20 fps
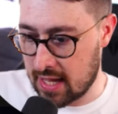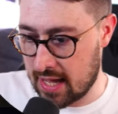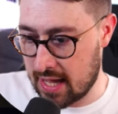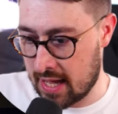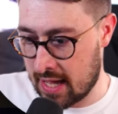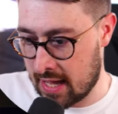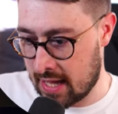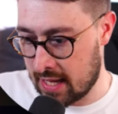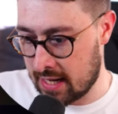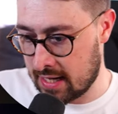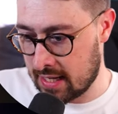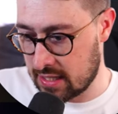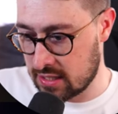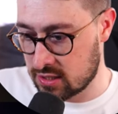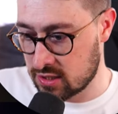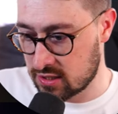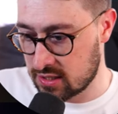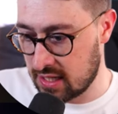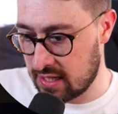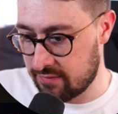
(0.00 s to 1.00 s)
and
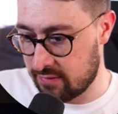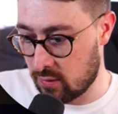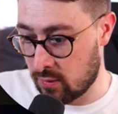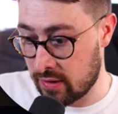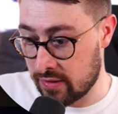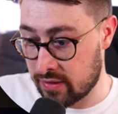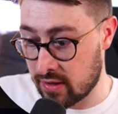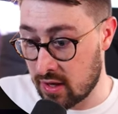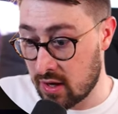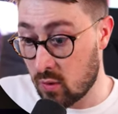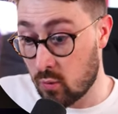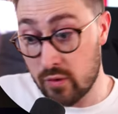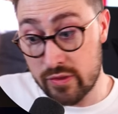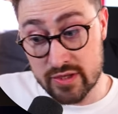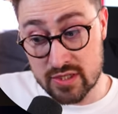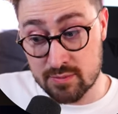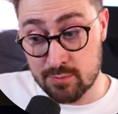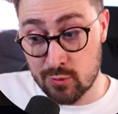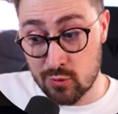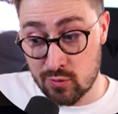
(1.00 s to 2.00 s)
just leave it with a
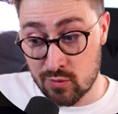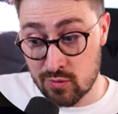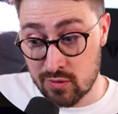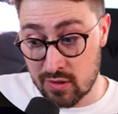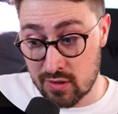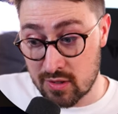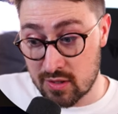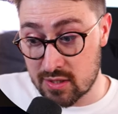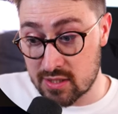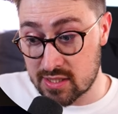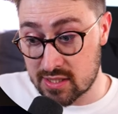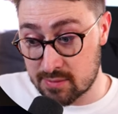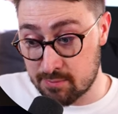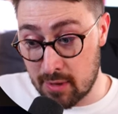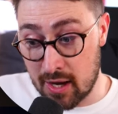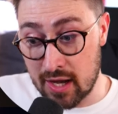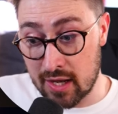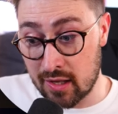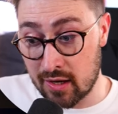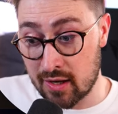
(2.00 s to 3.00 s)
small
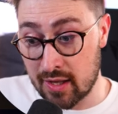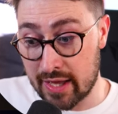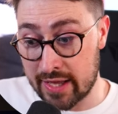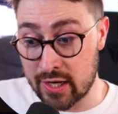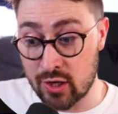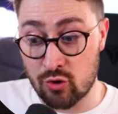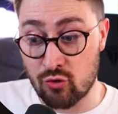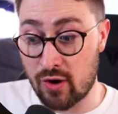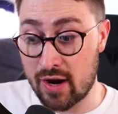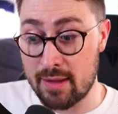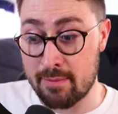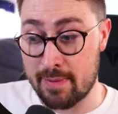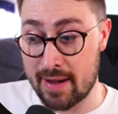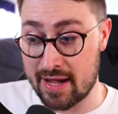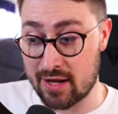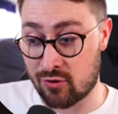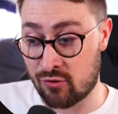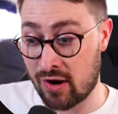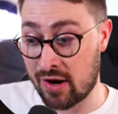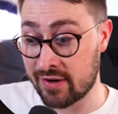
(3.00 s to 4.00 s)
smile and a gray
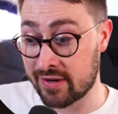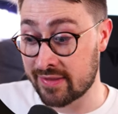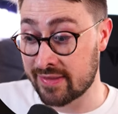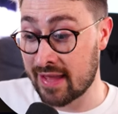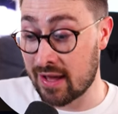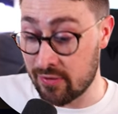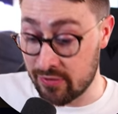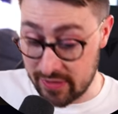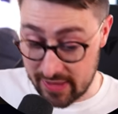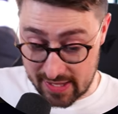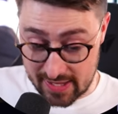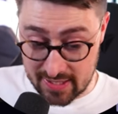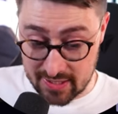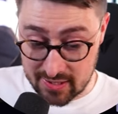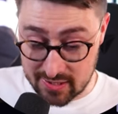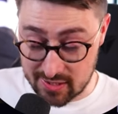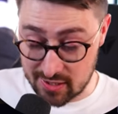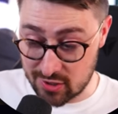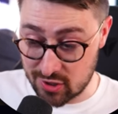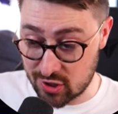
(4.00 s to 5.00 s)
background. And now
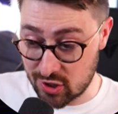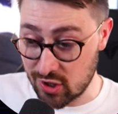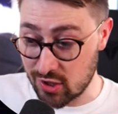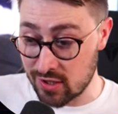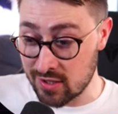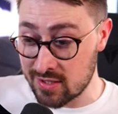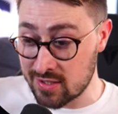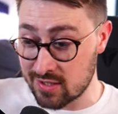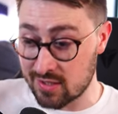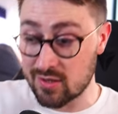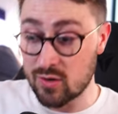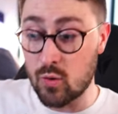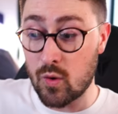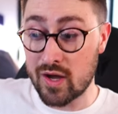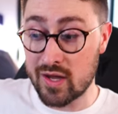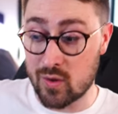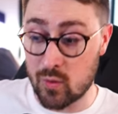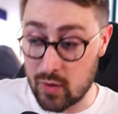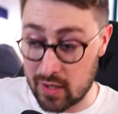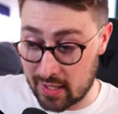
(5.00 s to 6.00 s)
this should
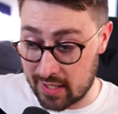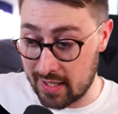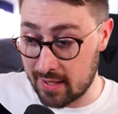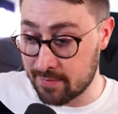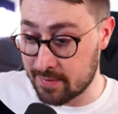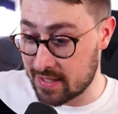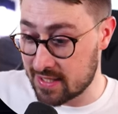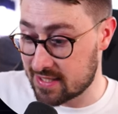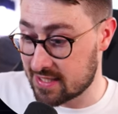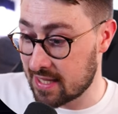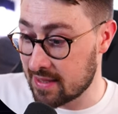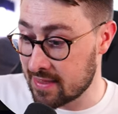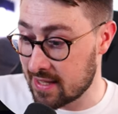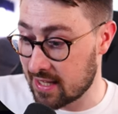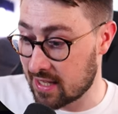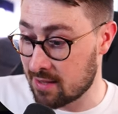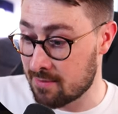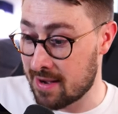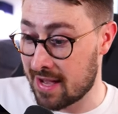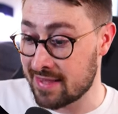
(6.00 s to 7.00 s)
quite quickly, I'm going to send that
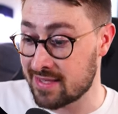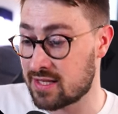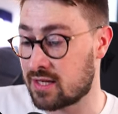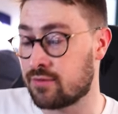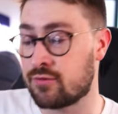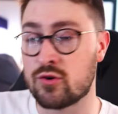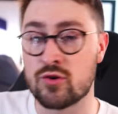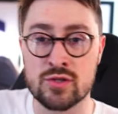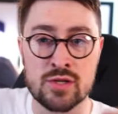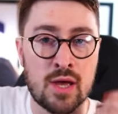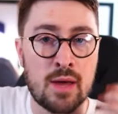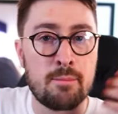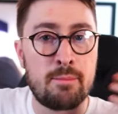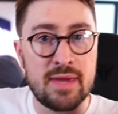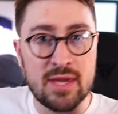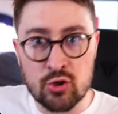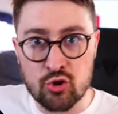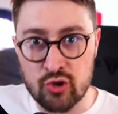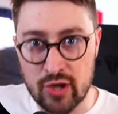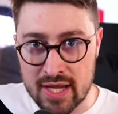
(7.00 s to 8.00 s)
command, and of course be
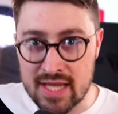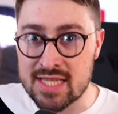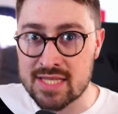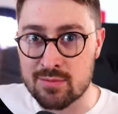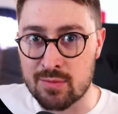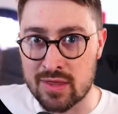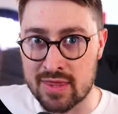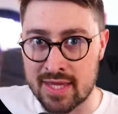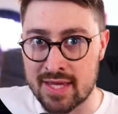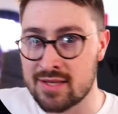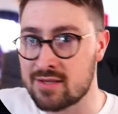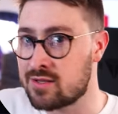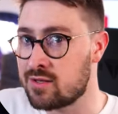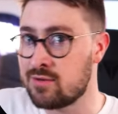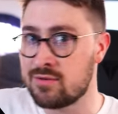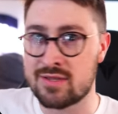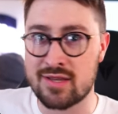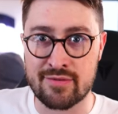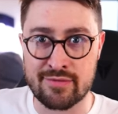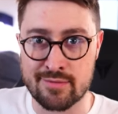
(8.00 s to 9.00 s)
creative with this,
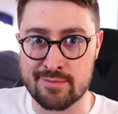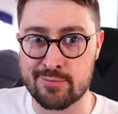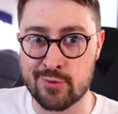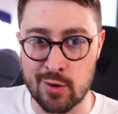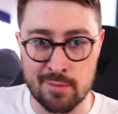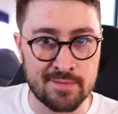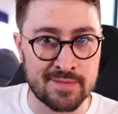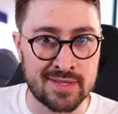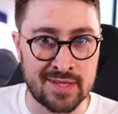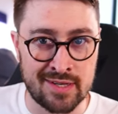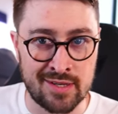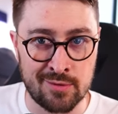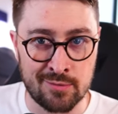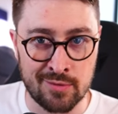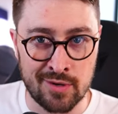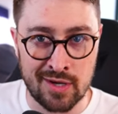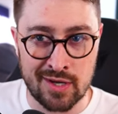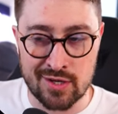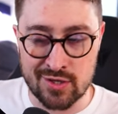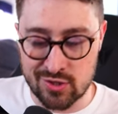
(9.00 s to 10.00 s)
use different prompts, and you
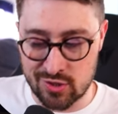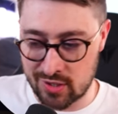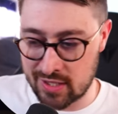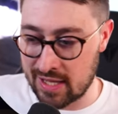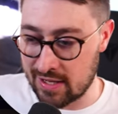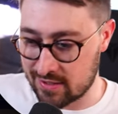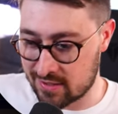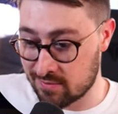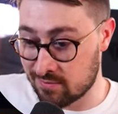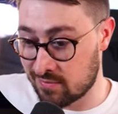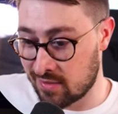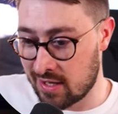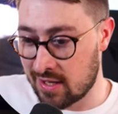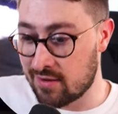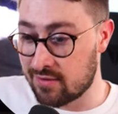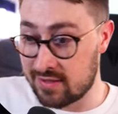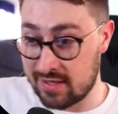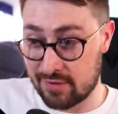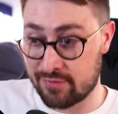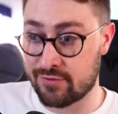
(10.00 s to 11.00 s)
should get some
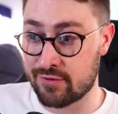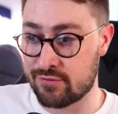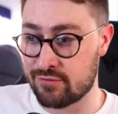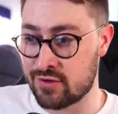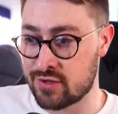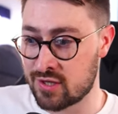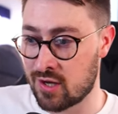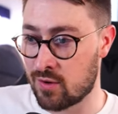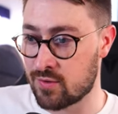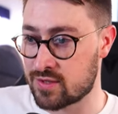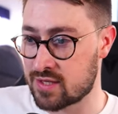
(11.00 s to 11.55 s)
different results.